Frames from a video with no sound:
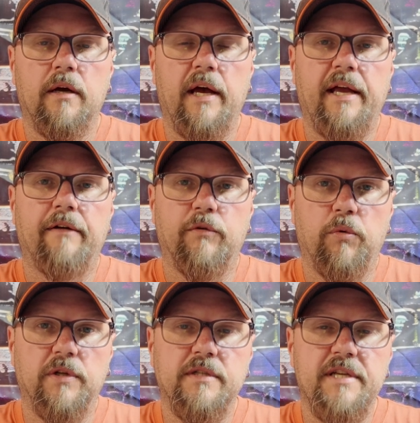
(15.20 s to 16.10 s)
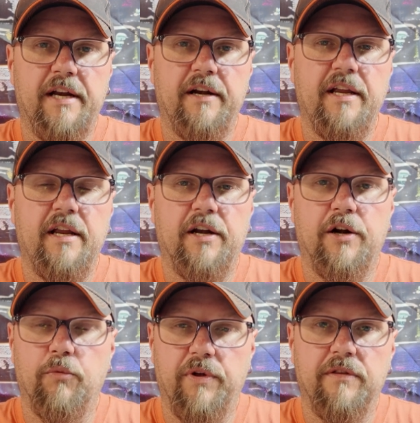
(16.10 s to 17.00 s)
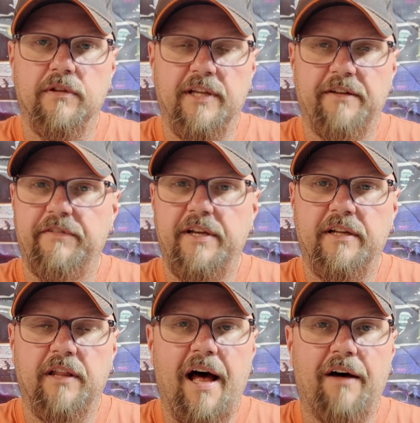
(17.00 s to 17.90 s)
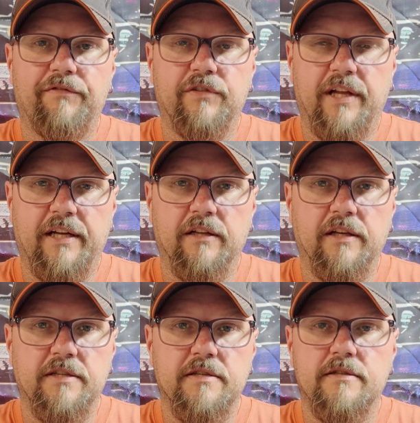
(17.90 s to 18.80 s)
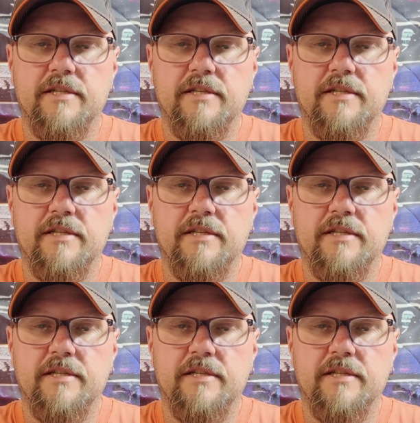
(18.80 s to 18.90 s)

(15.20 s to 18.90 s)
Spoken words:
Hey everyone, Terry here with Living Life Legless.